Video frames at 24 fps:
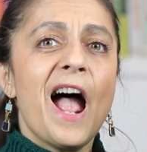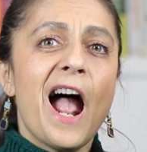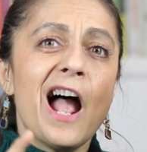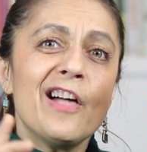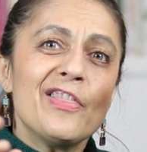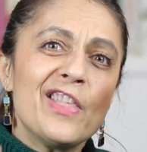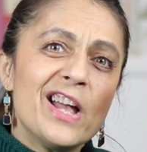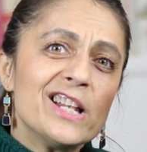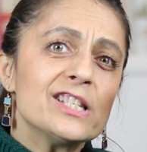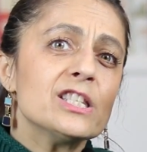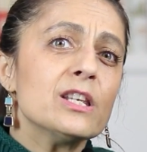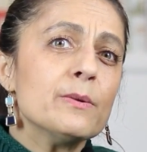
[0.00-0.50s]

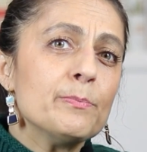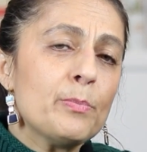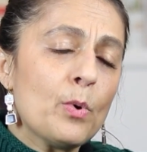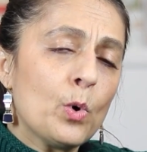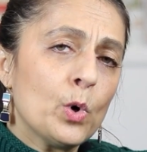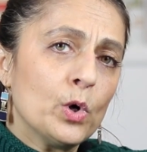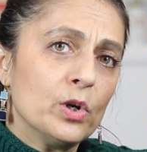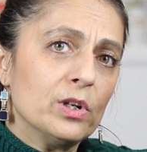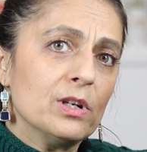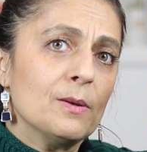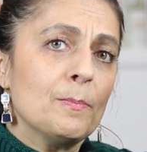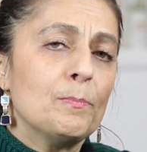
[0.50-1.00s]
And that's
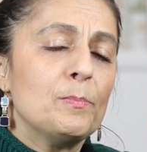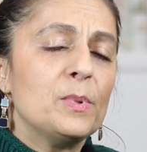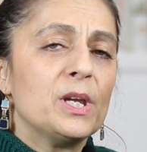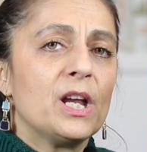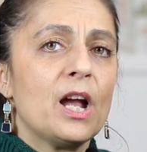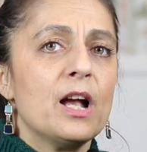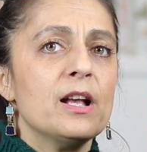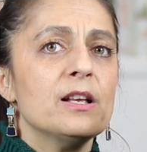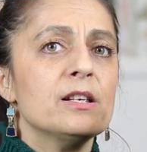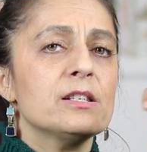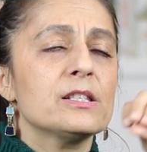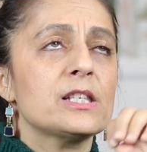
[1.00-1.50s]
important
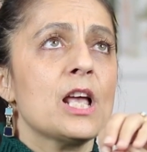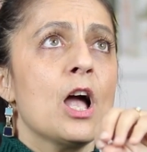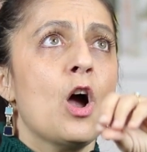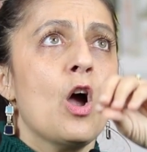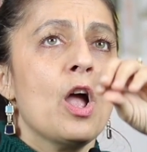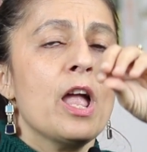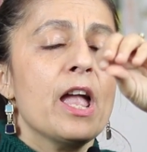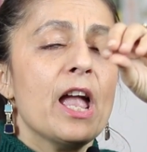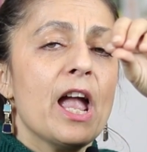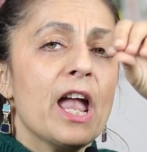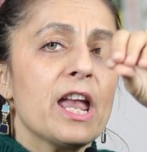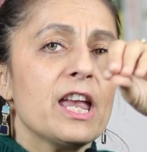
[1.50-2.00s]
because
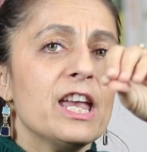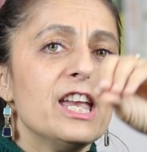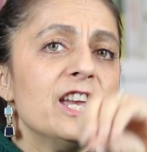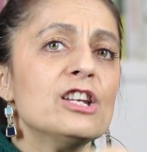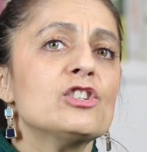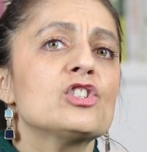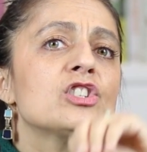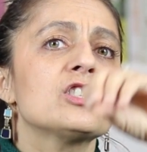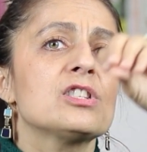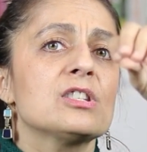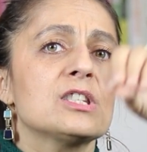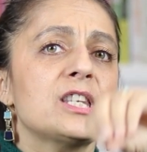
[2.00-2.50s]

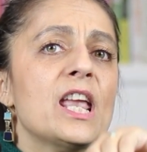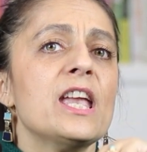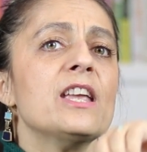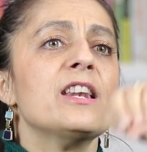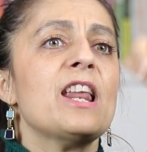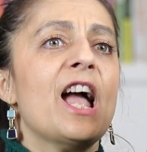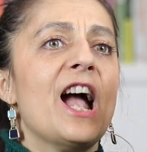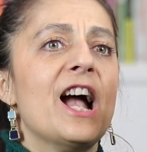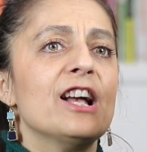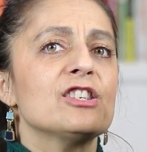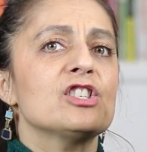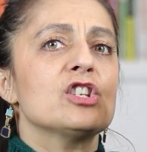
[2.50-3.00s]
each
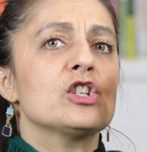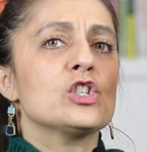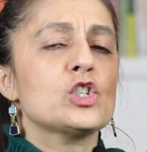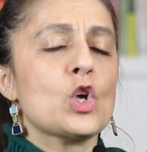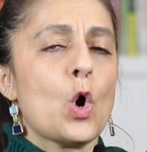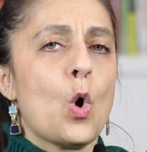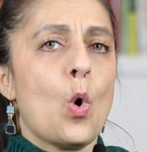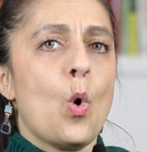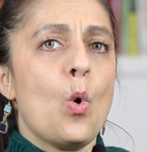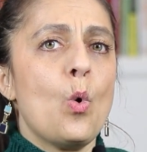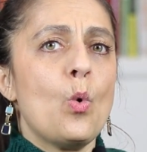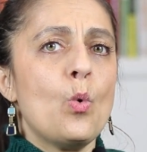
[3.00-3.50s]
state has its
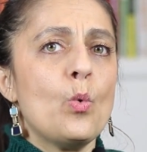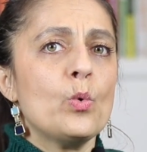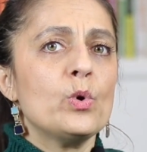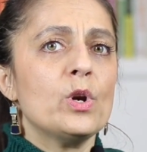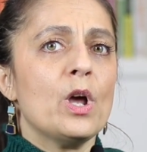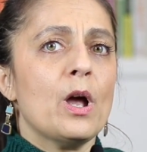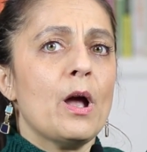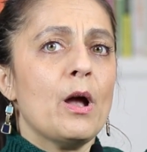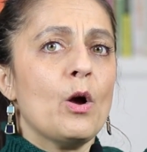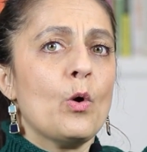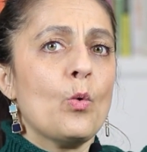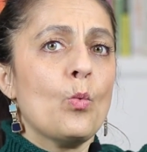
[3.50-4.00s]

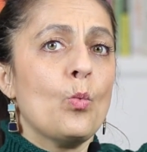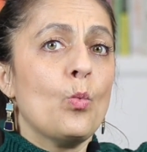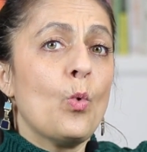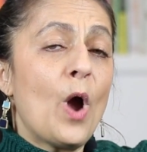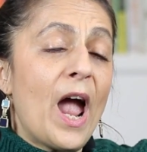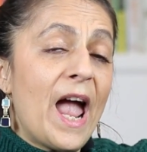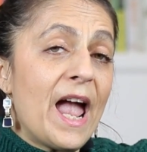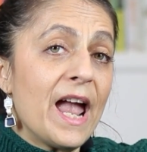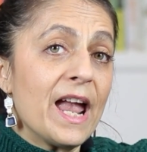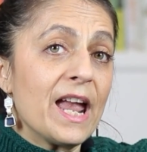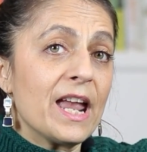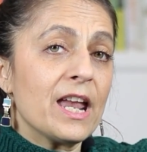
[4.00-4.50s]
own
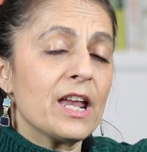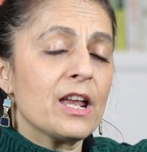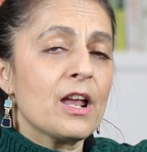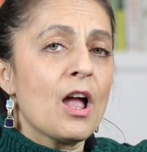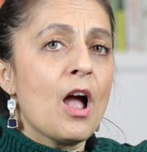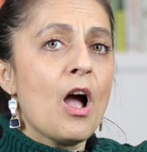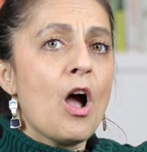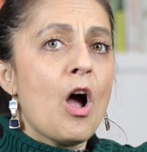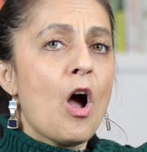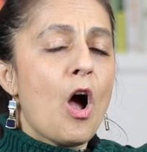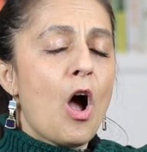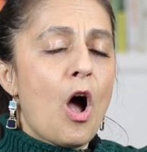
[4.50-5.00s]
way
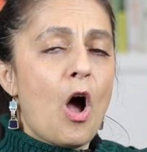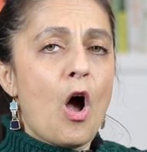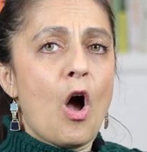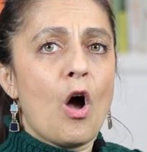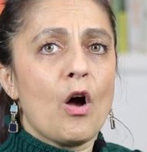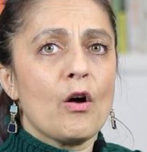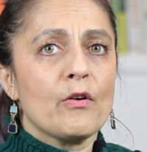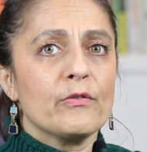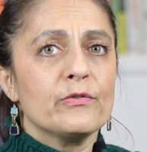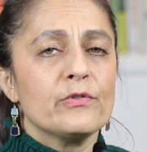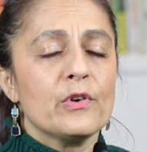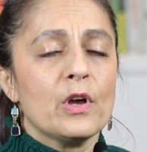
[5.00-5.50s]

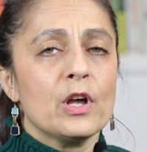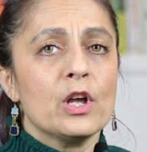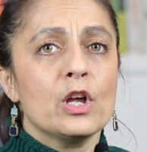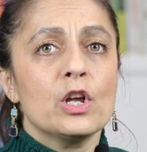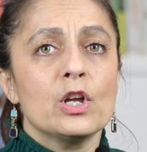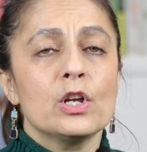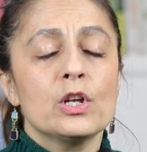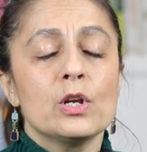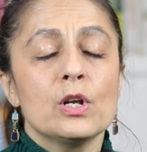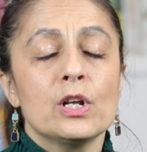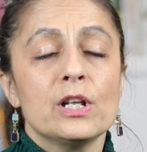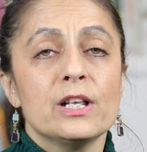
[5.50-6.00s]
of
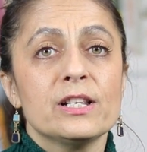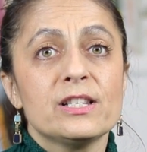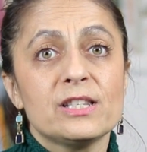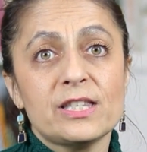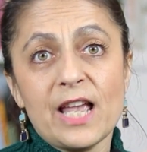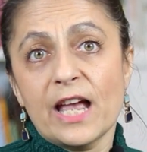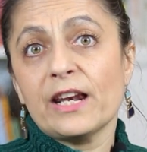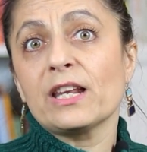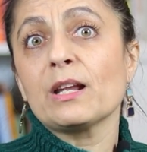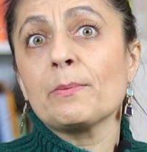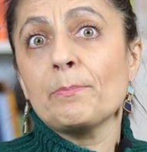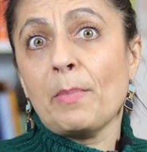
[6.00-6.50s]

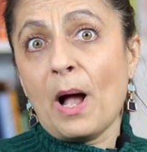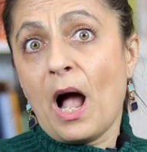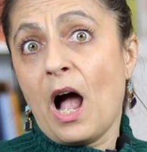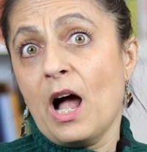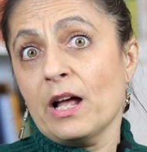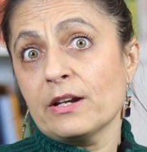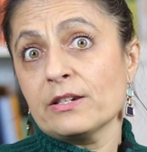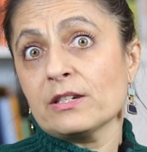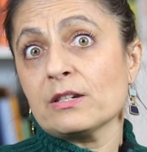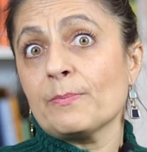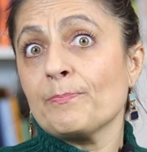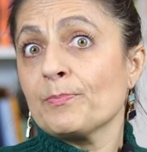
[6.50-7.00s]
setting
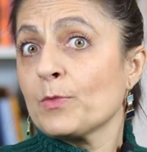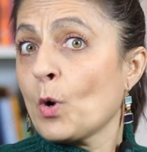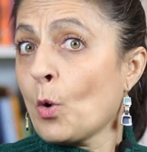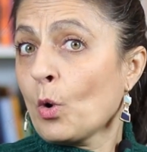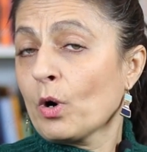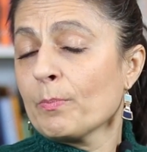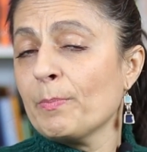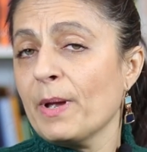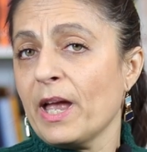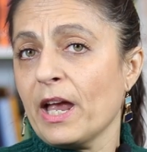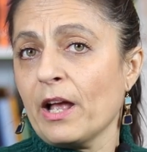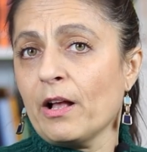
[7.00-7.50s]
bond
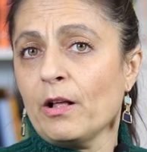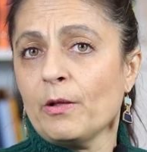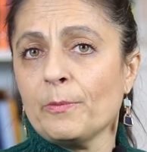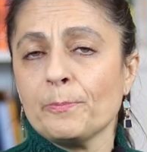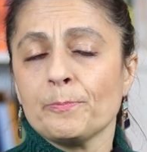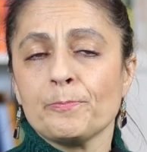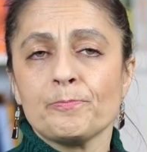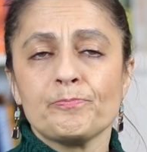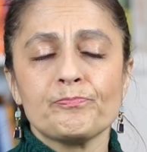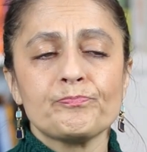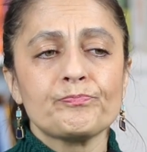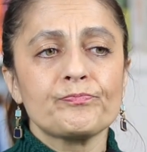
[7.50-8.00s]
or
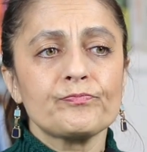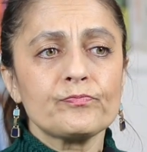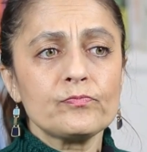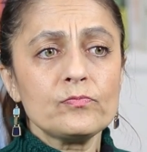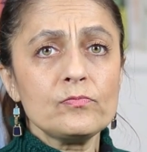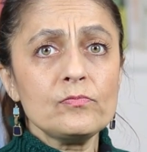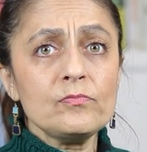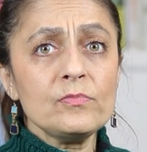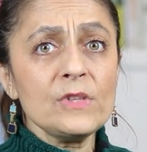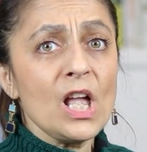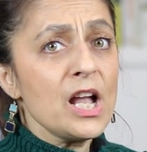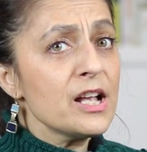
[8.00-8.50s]
bail.
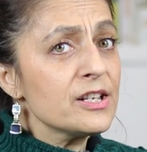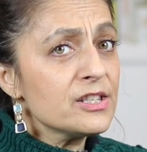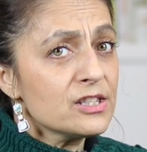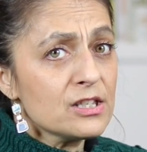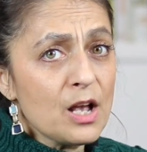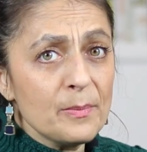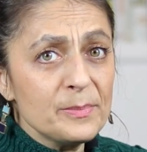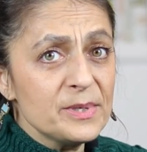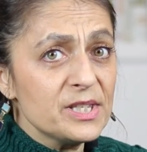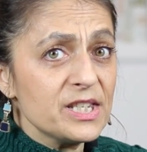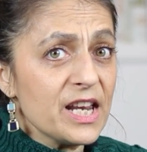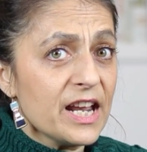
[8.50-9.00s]

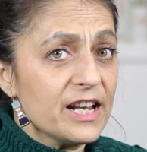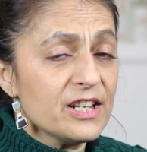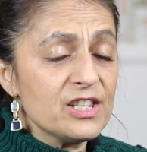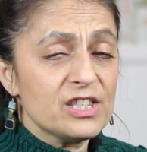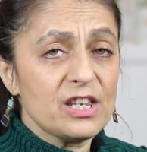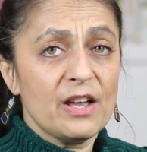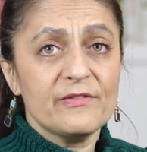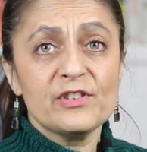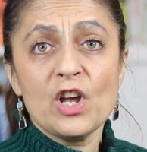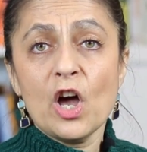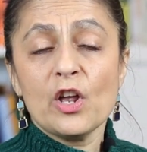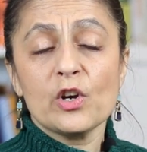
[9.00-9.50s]
Some
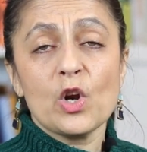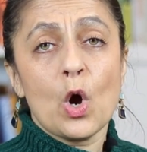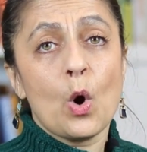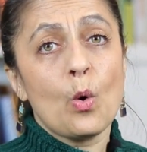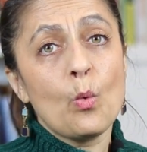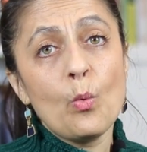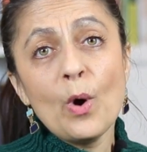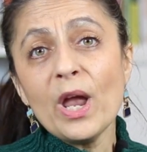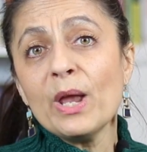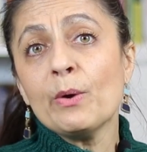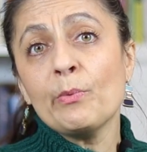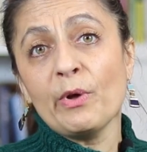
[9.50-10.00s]
states have done
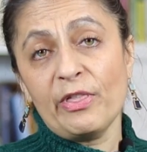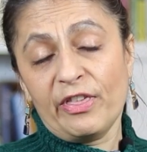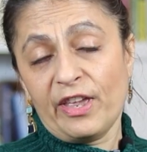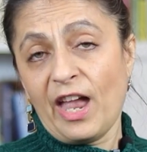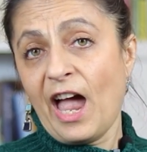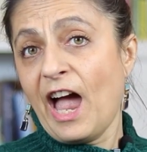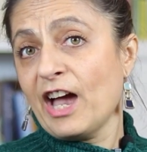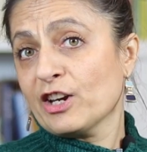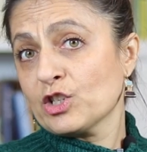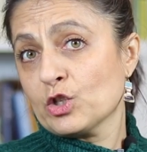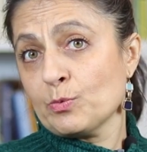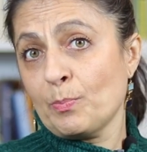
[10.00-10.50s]
away with
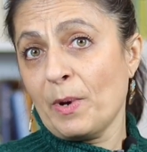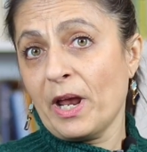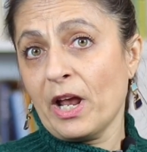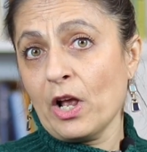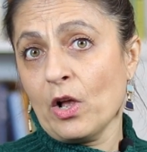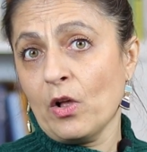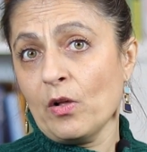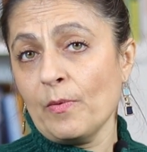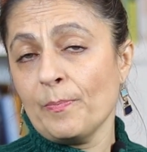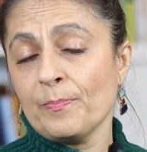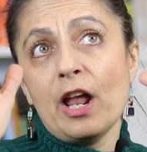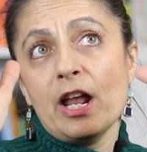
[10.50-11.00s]
cash
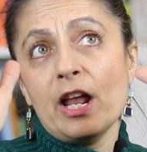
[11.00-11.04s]
bail.